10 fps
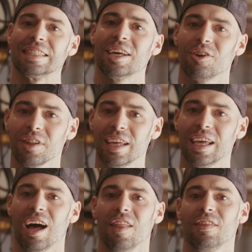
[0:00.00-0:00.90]

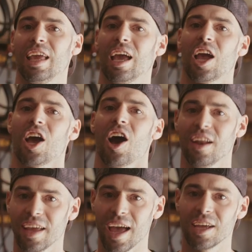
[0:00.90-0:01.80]
literally on the
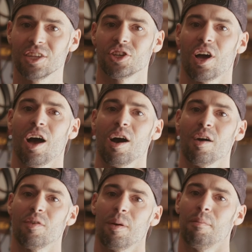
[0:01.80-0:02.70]
cutting edge
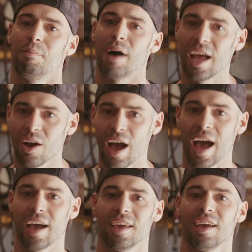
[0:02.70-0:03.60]
of
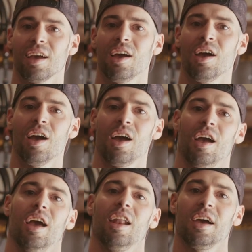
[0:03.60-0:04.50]

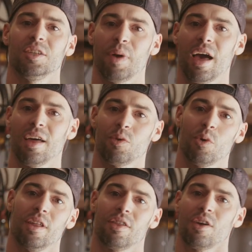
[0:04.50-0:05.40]
biohacking, an ice bath
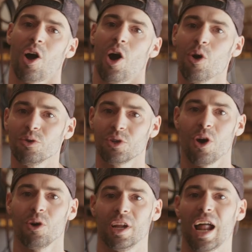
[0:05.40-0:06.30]
with
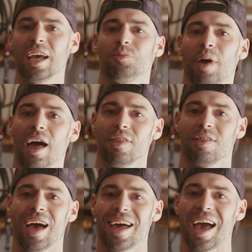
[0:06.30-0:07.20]
ozone, an ice bath
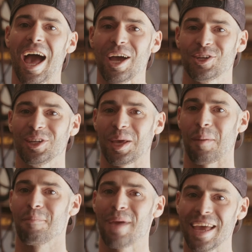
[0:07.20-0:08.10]
that actually
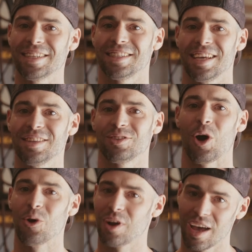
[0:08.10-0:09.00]
makes its
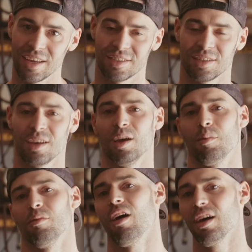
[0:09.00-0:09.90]
own ice,
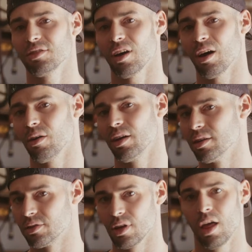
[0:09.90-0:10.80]
Morozko
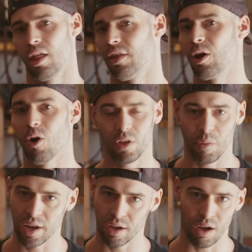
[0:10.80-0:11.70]
is the only
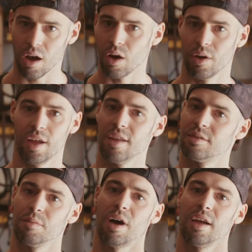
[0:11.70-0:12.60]
way to go.
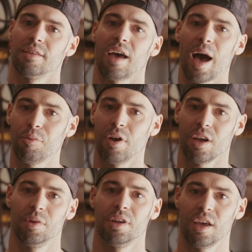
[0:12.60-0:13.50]
It's my top
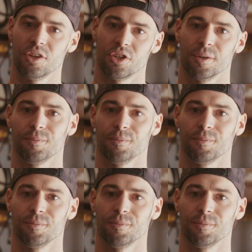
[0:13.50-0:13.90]
recommendation.